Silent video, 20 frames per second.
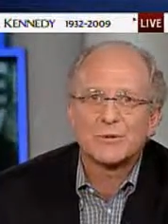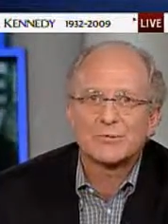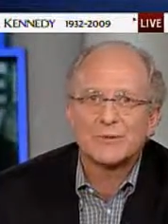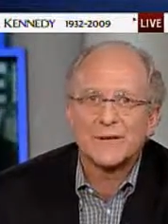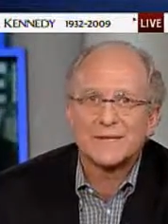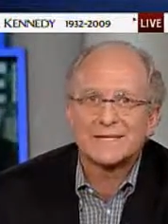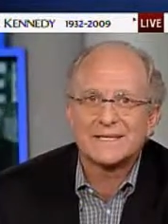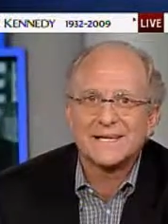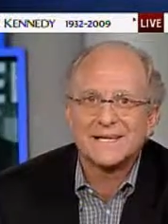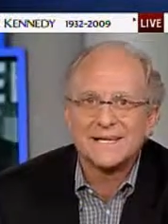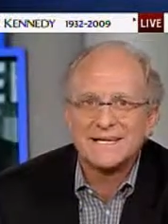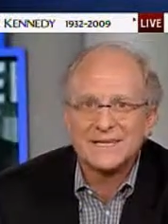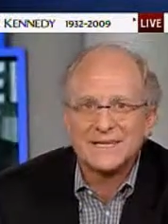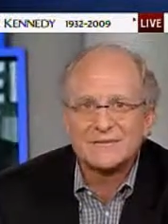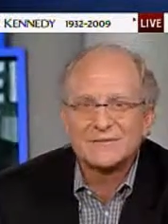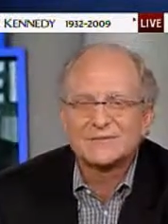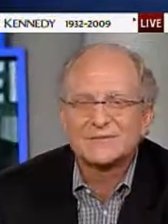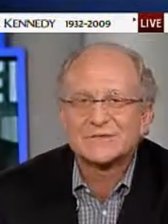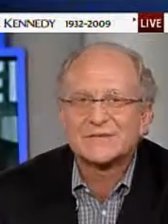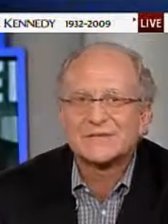mandate
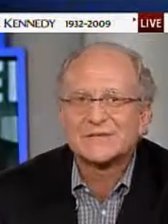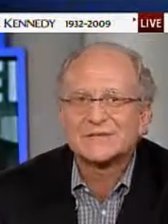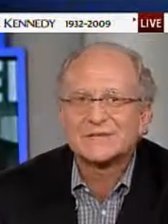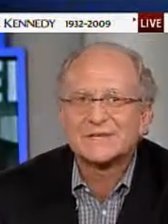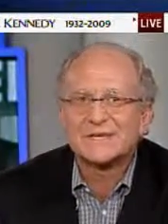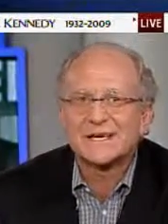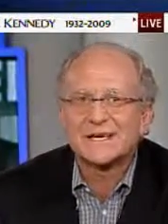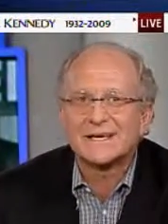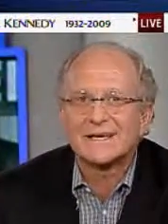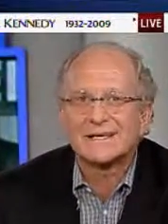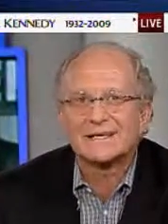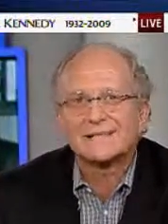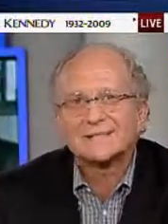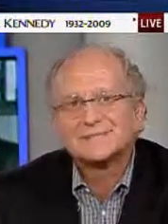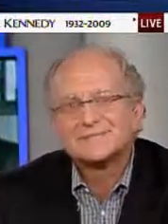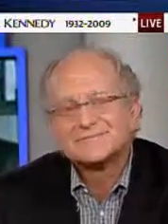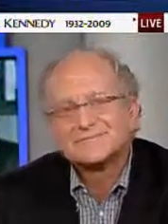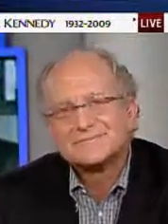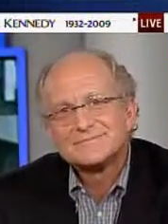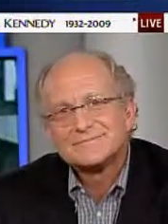even to this day day.
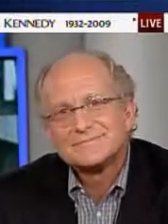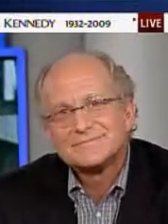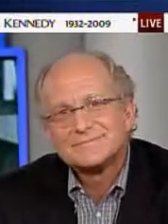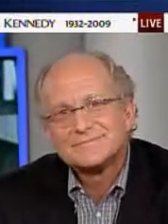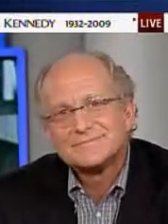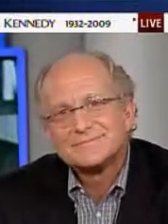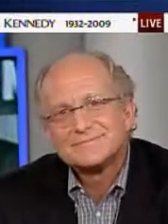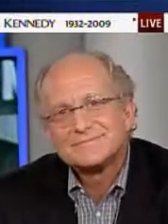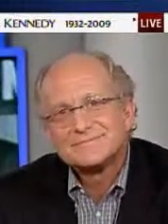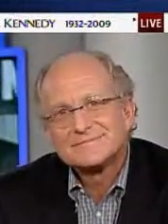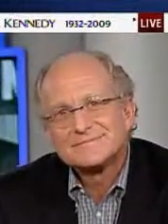How much will